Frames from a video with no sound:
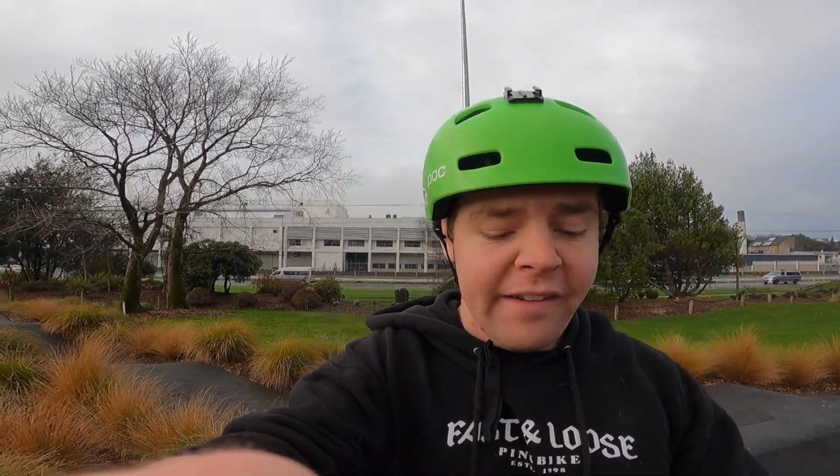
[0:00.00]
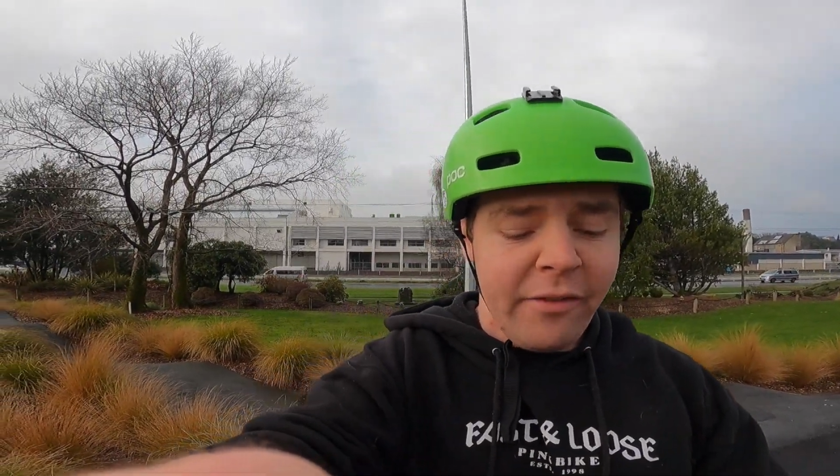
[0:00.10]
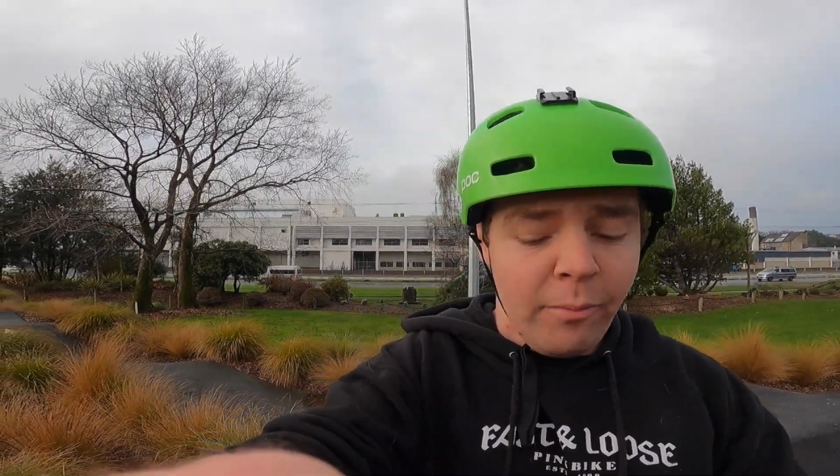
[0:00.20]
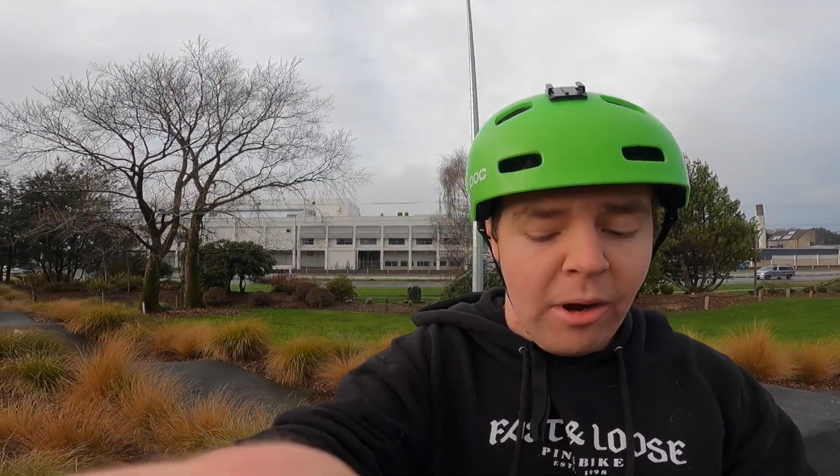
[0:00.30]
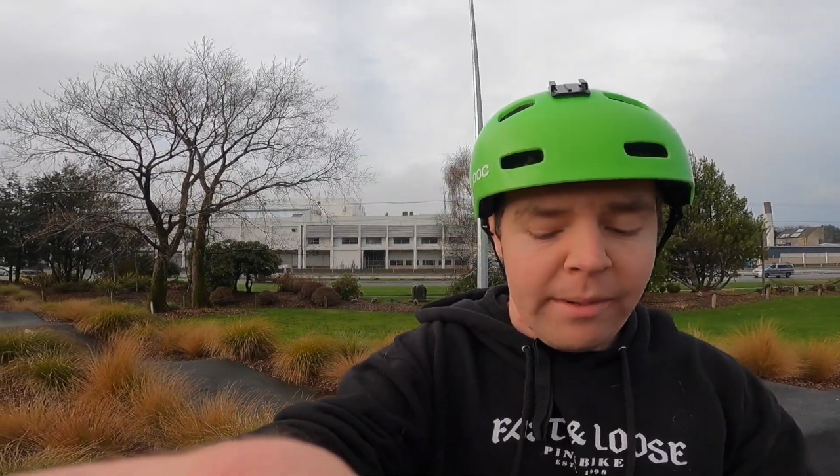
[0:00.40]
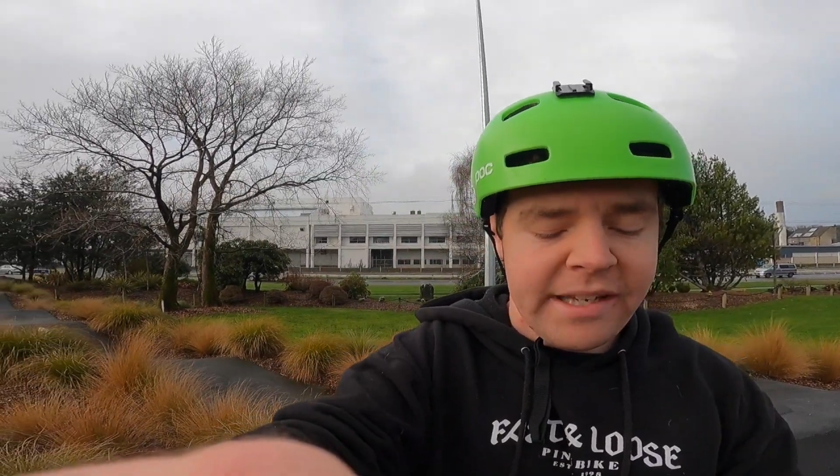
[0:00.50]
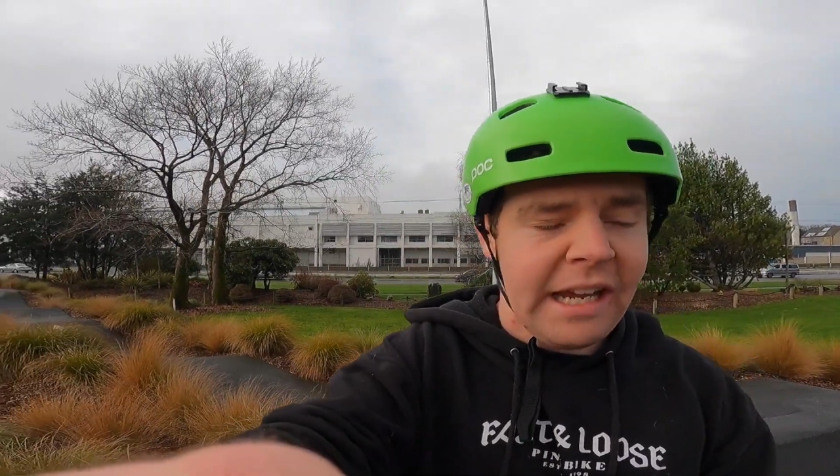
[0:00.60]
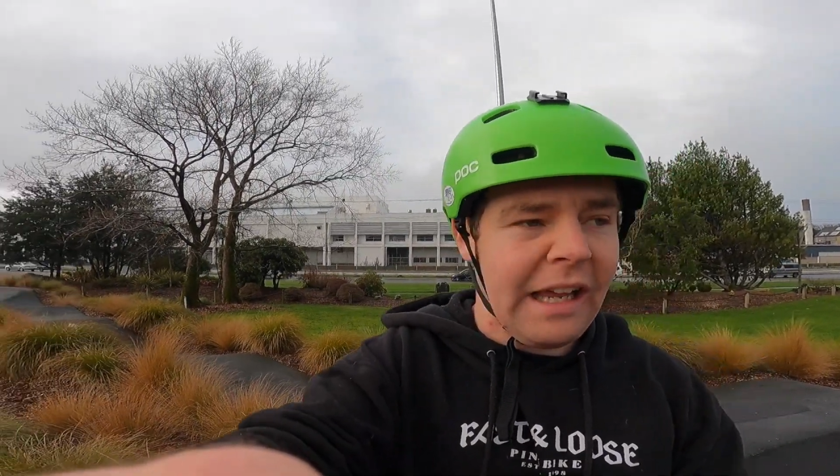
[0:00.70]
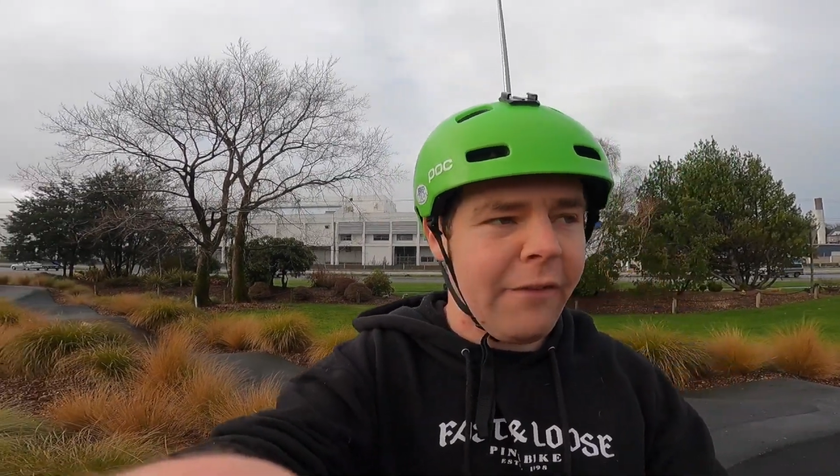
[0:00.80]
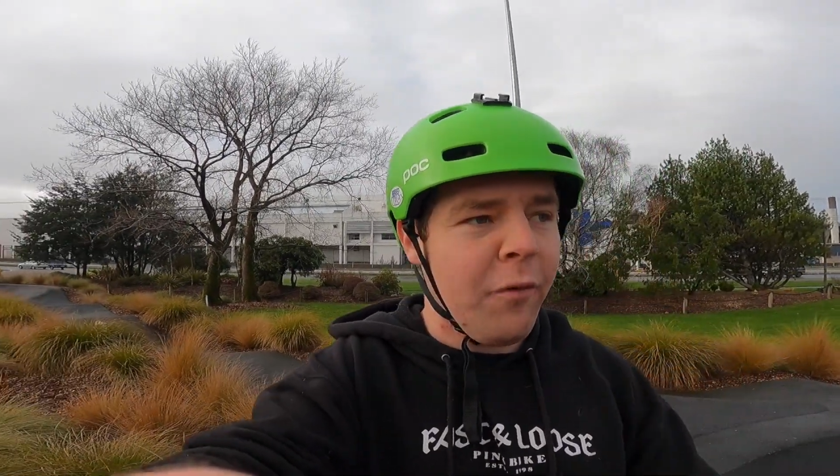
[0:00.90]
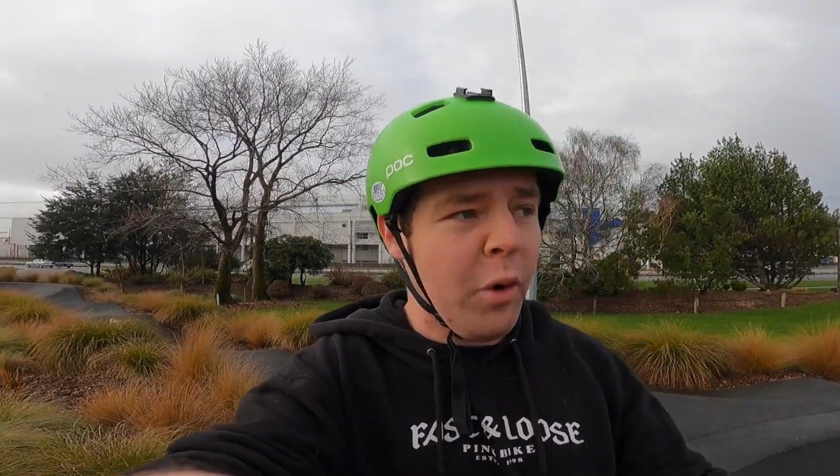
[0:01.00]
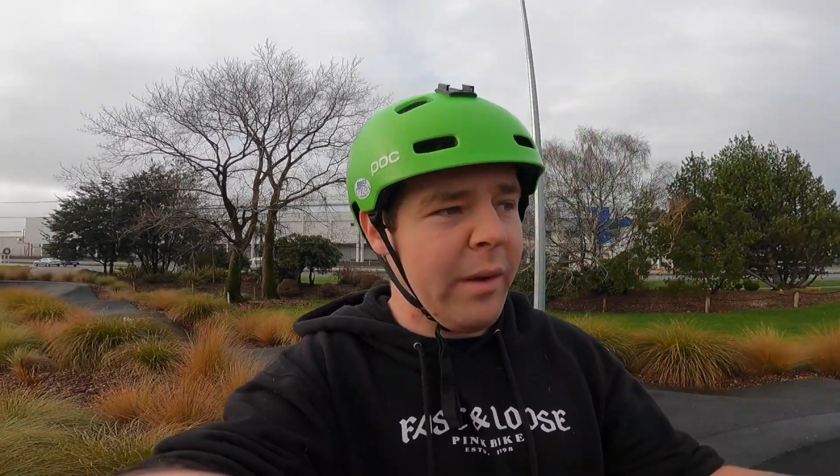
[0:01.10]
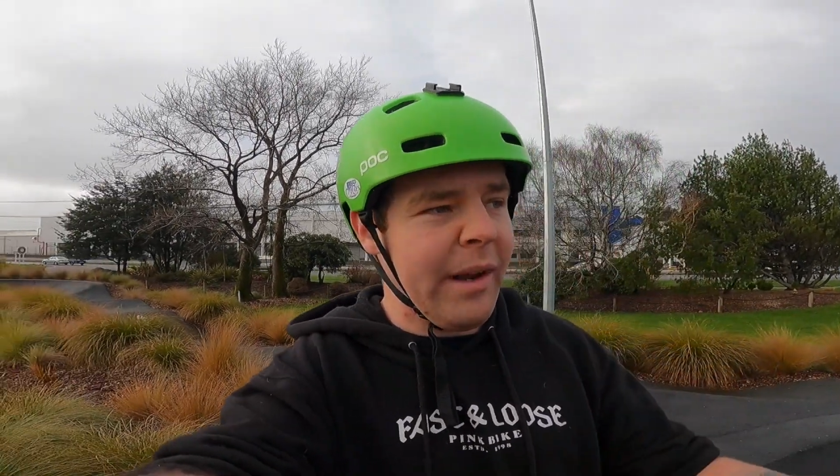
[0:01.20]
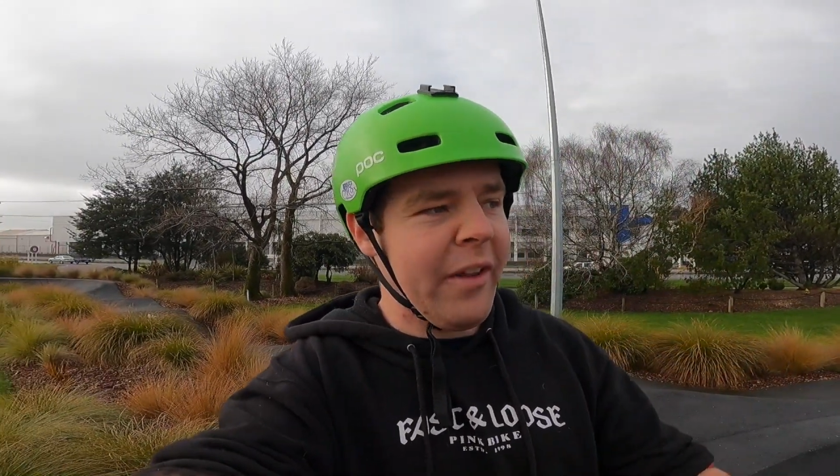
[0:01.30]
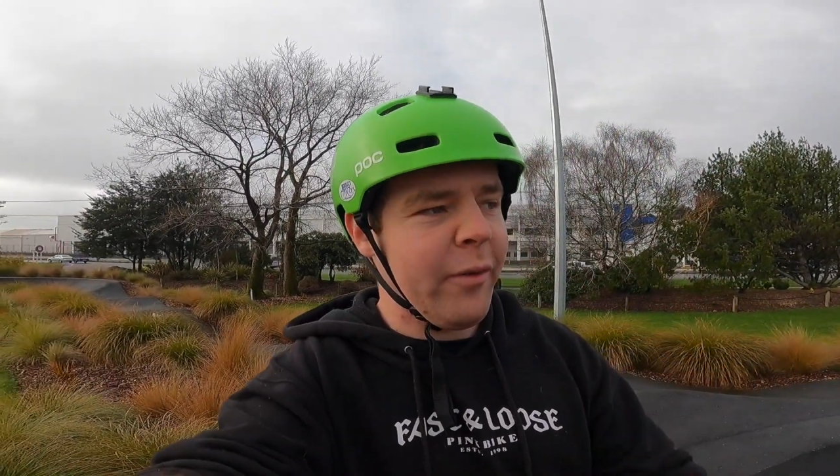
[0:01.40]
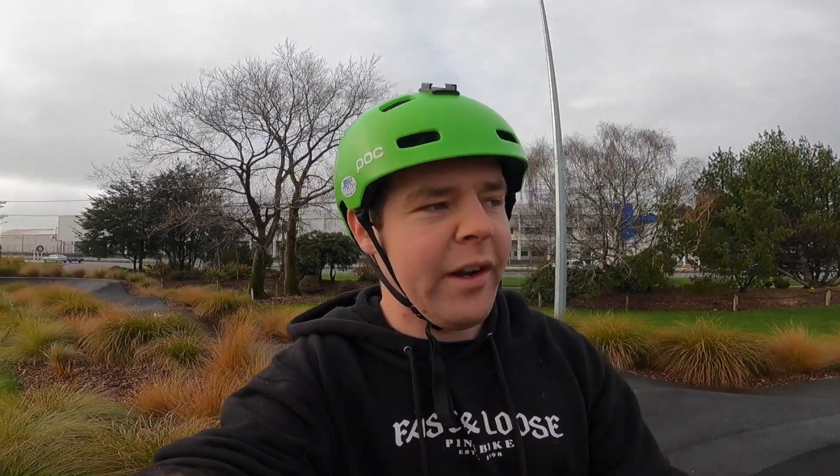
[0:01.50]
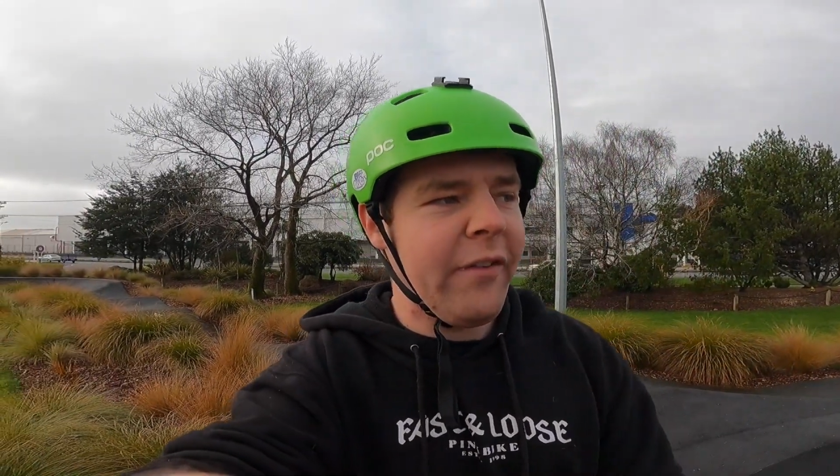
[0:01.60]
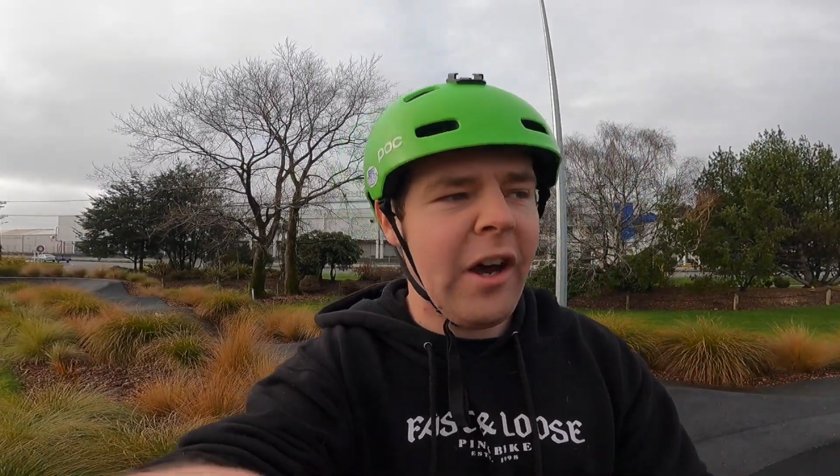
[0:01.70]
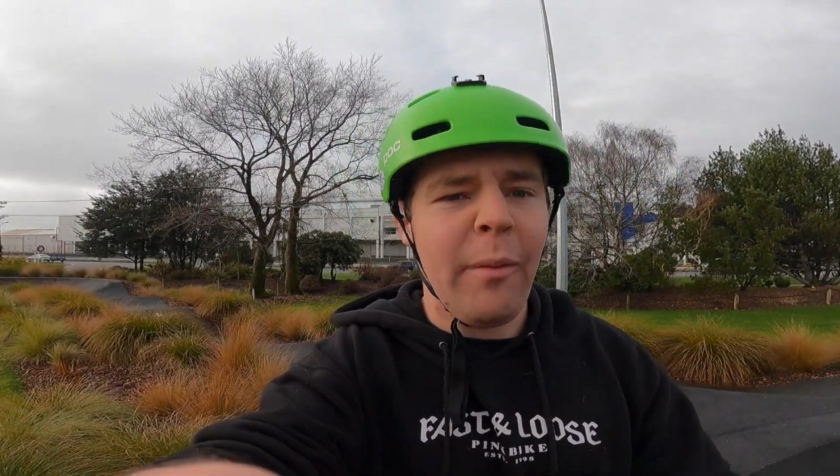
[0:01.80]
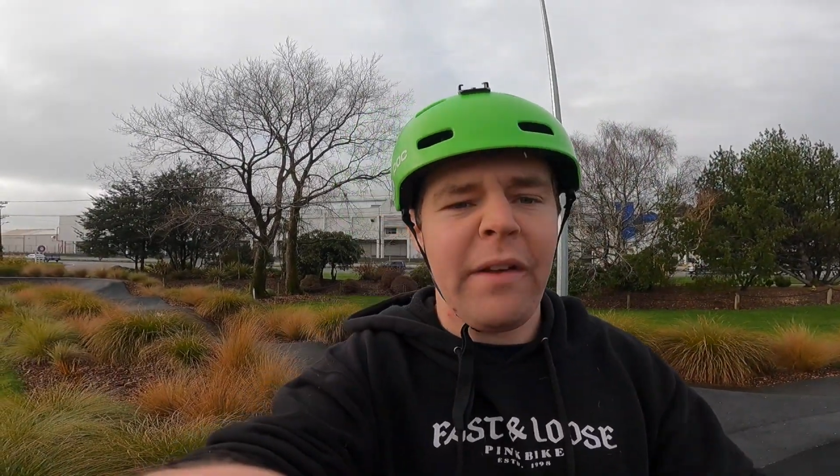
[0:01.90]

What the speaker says: So this will probably take like 40 minutes for me to film,